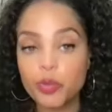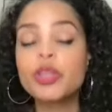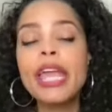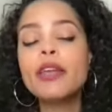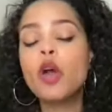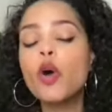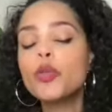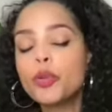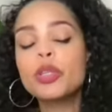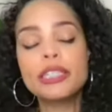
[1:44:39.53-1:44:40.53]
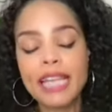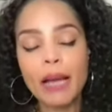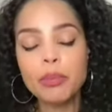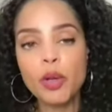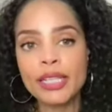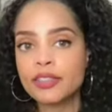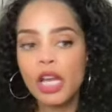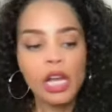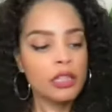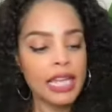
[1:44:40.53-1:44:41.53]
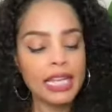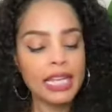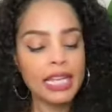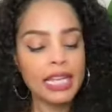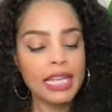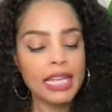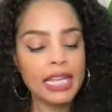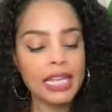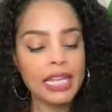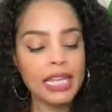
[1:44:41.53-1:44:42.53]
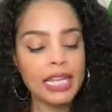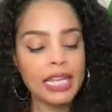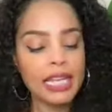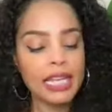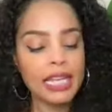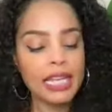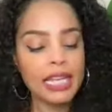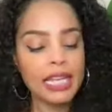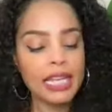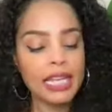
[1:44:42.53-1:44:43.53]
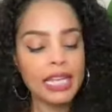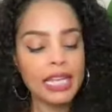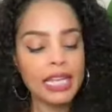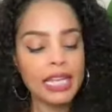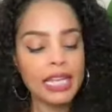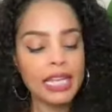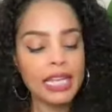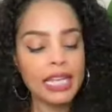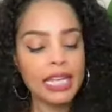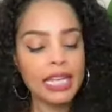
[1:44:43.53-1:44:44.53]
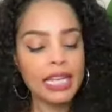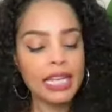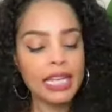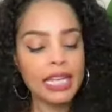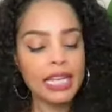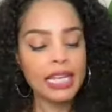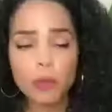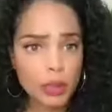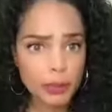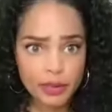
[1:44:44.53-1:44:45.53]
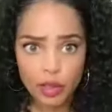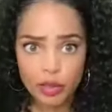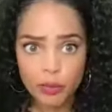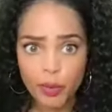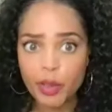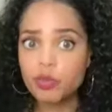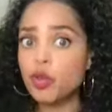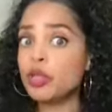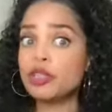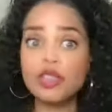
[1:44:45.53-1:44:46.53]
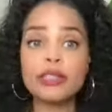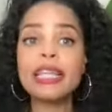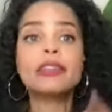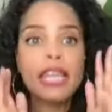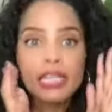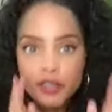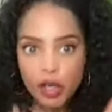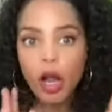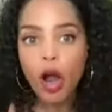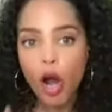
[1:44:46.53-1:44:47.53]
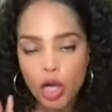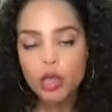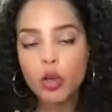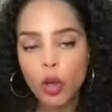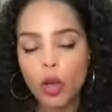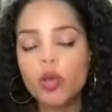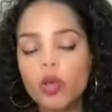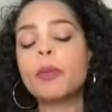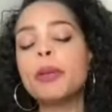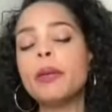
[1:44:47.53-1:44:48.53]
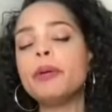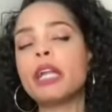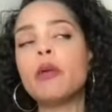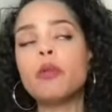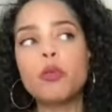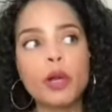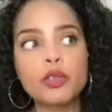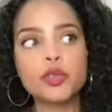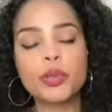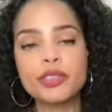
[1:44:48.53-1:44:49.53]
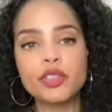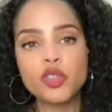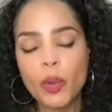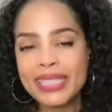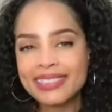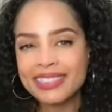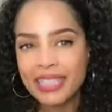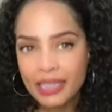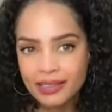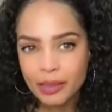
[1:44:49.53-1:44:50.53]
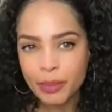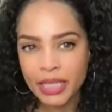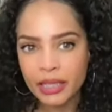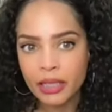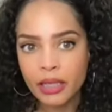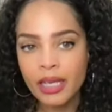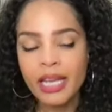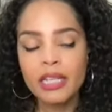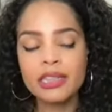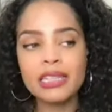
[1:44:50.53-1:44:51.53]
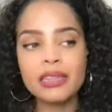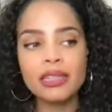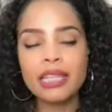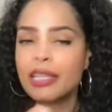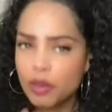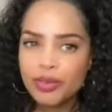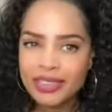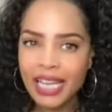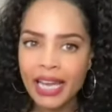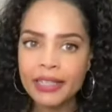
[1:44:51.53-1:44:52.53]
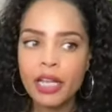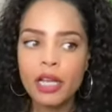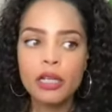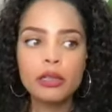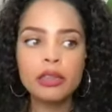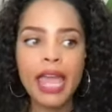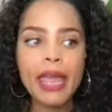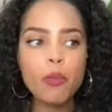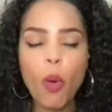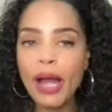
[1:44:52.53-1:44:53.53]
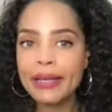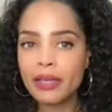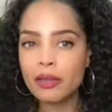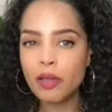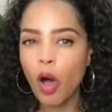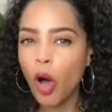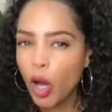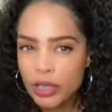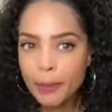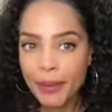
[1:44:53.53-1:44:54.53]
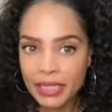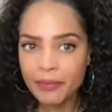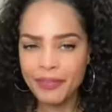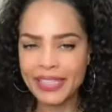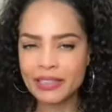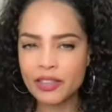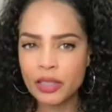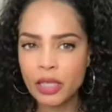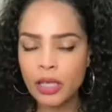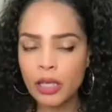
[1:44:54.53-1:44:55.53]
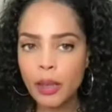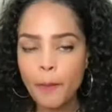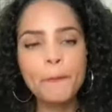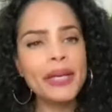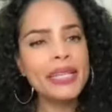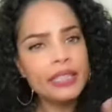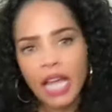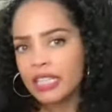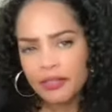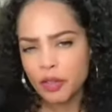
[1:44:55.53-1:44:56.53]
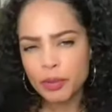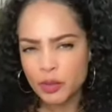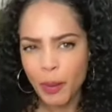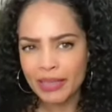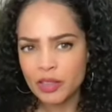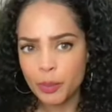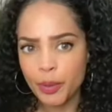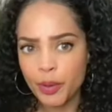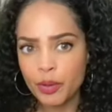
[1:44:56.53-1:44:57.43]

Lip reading: They go through the tabloids. They said Kate is putting William under mental stress. She doesn't want to return to royal duty. She, like, these are articles that were being put out with royal sources. So it's sick to me that, like you said, they want all the benefits, but none of the responsibility.